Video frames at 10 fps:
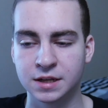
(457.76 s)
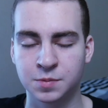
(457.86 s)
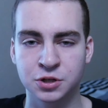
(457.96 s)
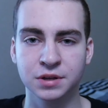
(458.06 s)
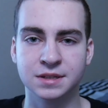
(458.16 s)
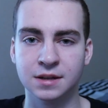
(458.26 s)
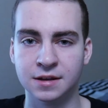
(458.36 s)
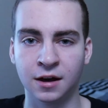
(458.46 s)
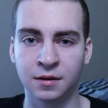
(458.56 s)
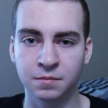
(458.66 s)
especially to
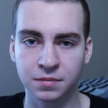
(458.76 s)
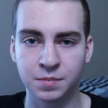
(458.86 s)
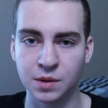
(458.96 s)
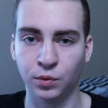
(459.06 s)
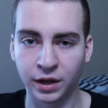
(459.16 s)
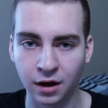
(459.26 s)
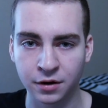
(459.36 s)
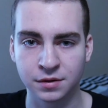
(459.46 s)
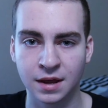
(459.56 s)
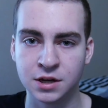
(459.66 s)
young people, like
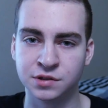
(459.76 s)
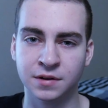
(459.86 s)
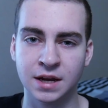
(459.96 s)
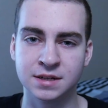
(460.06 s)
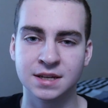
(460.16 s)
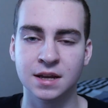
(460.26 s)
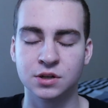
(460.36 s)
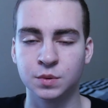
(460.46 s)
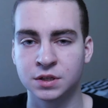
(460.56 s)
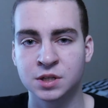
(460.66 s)
under the age of
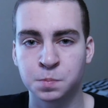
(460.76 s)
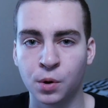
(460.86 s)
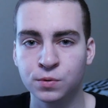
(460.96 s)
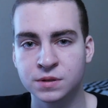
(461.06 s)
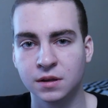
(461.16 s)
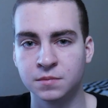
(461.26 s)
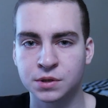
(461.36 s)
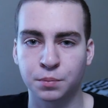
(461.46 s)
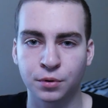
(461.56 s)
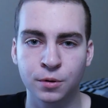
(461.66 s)
18, to expose them
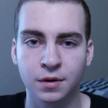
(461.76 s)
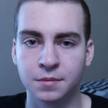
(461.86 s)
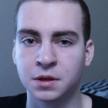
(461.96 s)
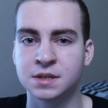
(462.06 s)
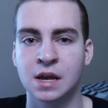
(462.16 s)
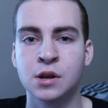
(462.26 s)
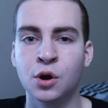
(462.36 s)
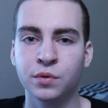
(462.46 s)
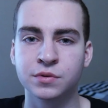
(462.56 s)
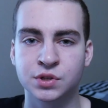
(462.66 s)
to programming. Because I
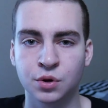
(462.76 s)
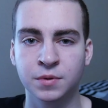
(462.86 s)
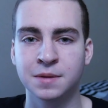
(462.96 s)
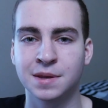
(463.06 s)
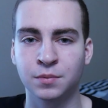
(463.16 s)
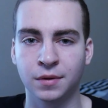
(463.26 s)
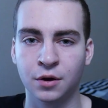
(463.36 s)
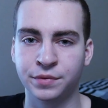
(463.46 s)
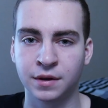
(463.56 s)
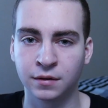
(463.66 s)
know there's so many people
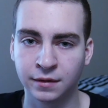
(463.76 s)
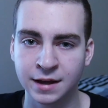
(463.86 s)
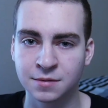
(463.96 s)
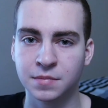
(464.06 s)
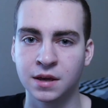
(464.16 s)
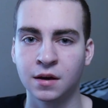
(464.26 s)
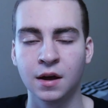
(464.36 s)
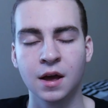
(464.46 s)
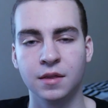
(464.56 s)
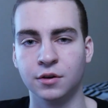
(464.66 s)
out there like me,
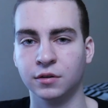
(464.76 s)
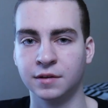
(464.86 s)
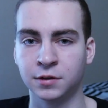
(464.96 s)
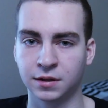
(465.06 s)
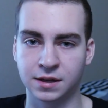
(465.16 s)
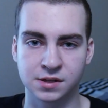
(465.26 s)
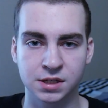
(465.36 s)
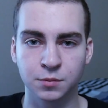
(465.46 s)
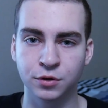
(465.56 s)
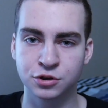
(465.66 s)
they're living like a
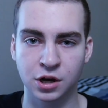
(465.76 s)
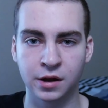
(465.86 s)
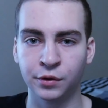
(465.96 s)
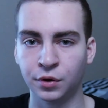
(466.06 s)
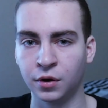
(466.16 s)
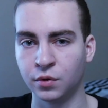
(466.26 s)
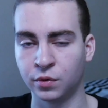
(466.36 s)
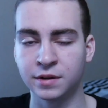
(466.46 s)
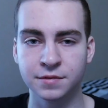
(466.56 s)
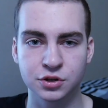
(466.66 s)
similar childhood,
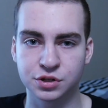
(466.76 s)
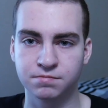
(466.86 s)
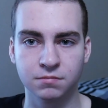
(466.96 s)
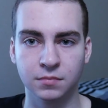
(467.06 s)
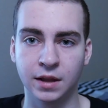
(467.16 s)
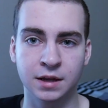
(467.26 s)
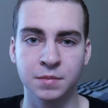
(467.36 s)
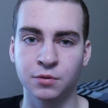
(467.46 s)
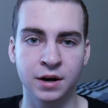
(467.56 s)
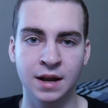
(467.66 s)
or even just like
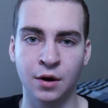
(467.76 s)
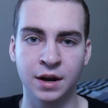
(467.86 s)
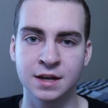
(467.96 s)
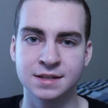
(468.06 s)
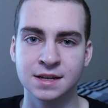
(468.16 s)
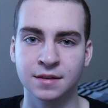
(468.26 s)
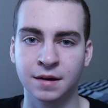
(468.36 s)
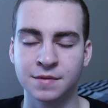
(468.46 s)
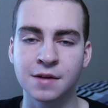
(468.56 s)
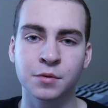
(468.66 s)
me right now at 18, that
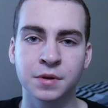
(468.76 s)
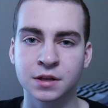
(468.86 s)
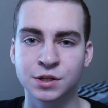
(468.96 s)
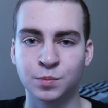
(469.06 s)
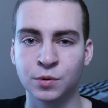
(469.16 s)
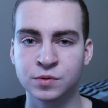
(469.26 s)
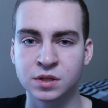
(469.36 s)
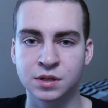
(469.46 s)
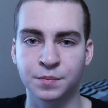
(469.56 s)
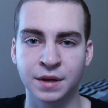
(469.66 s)
have never been exposed
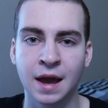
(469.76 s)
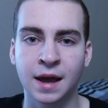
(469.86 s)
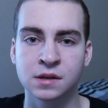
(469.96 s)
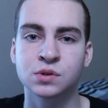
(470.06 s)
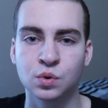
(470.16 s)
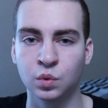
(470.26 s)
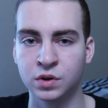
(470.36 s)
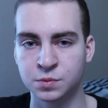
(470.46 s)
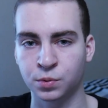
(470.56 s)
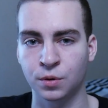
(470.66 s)
to something as
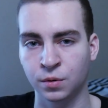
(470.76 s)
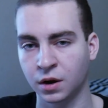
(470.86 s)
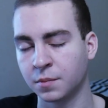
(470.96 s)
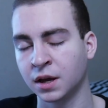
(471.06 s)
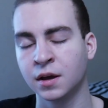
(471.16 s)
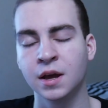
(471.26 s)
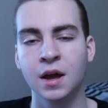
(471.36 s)
cool as programming.